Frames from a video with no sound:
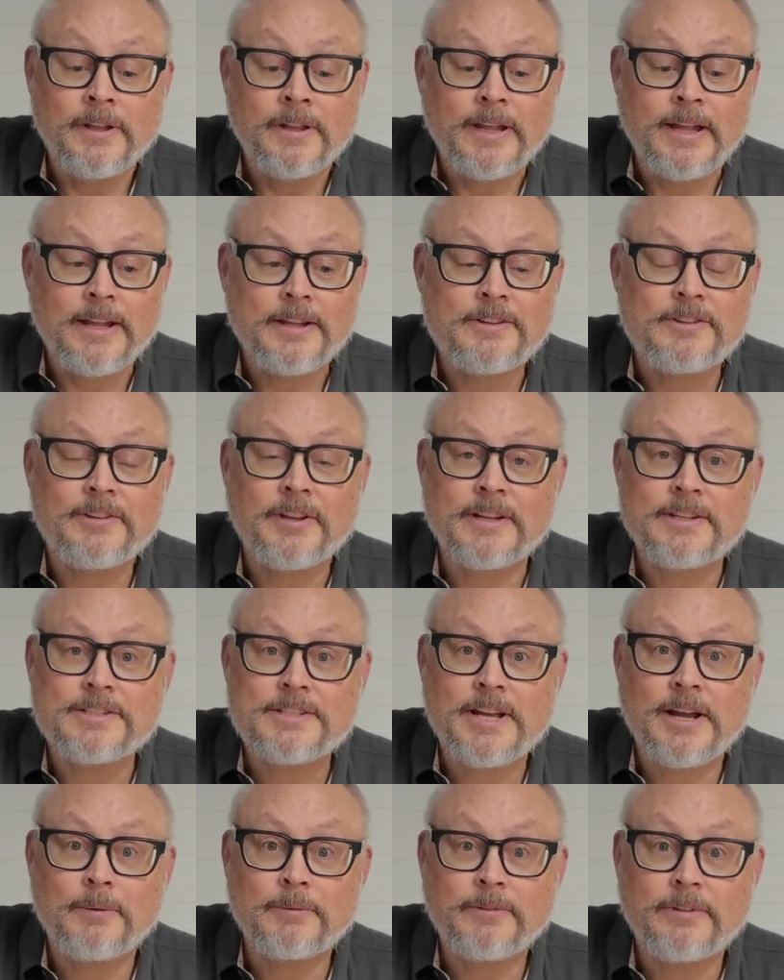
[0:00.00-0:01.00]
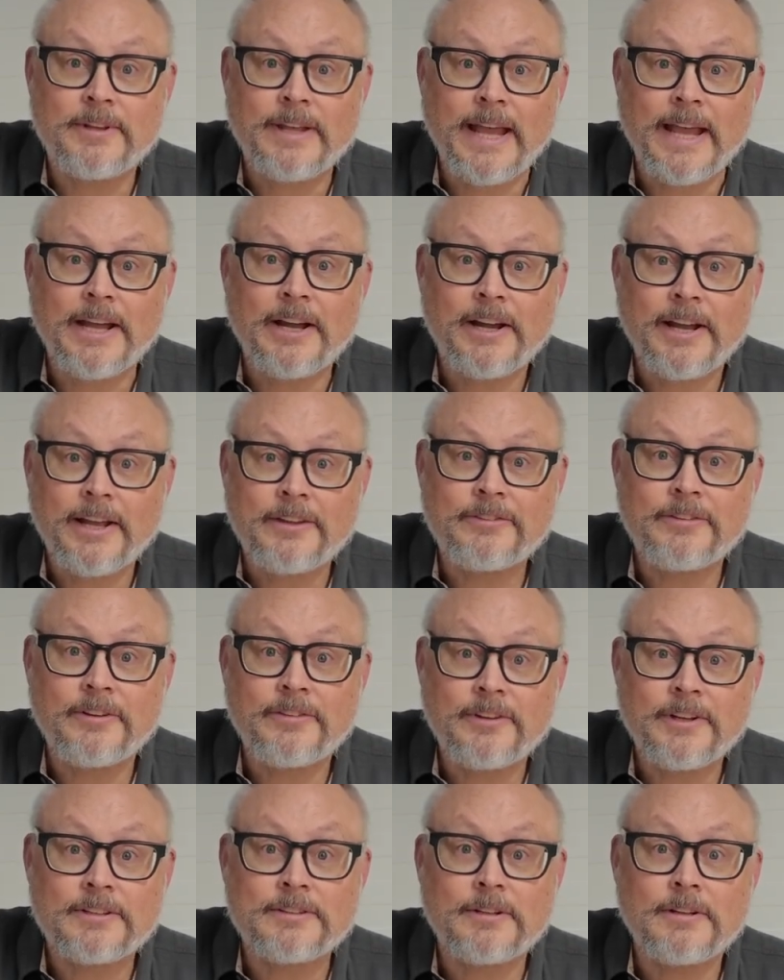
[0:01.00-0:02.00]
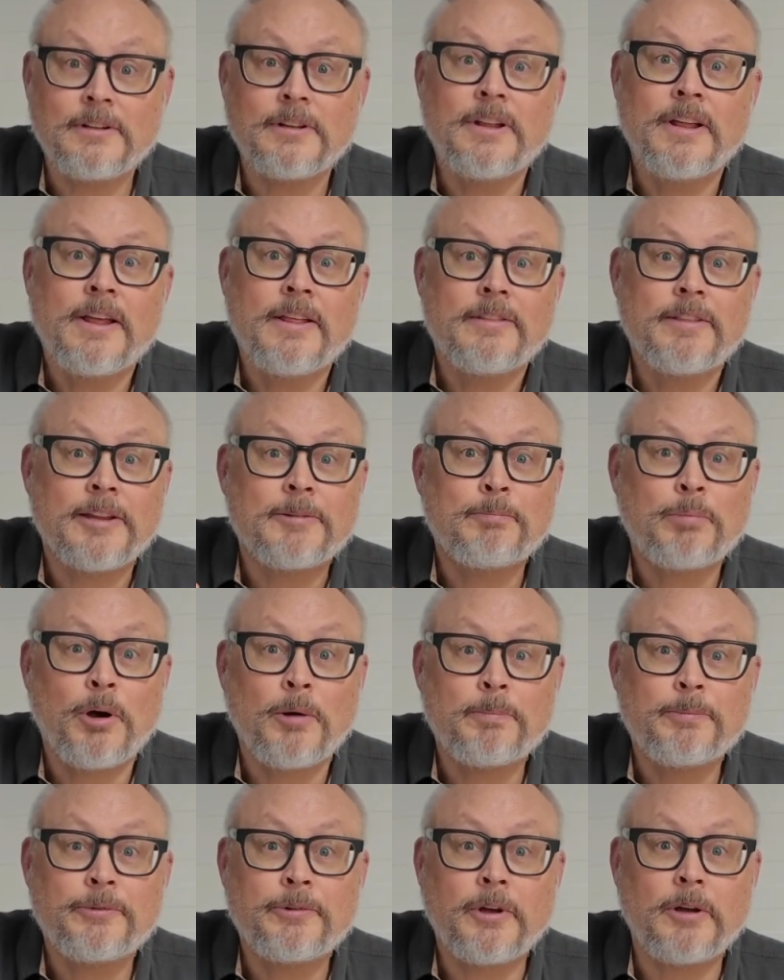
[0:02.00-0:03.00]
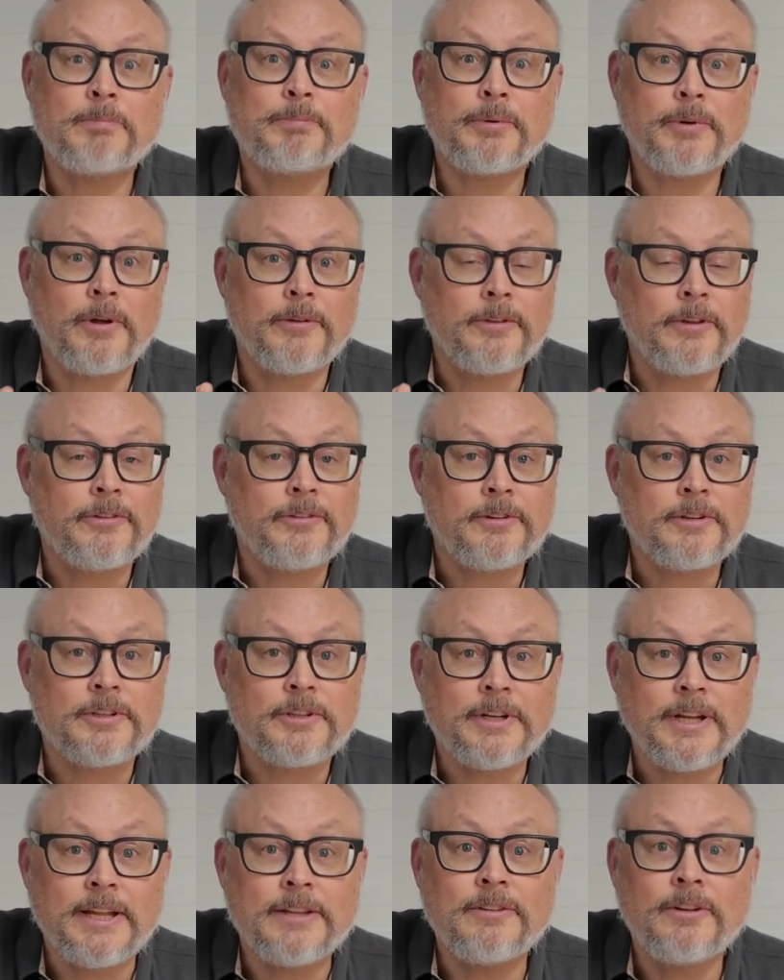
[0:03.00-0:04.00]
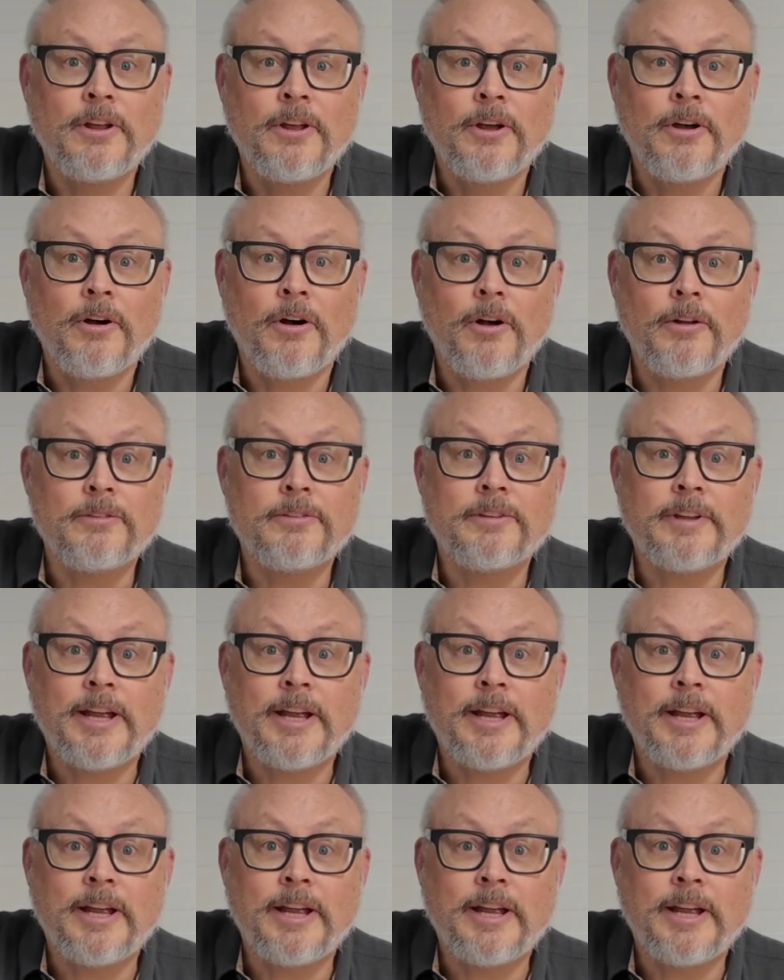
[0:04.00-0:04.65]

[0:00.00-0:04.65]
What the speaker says: it sends out the AIS signal that pops up on the screen on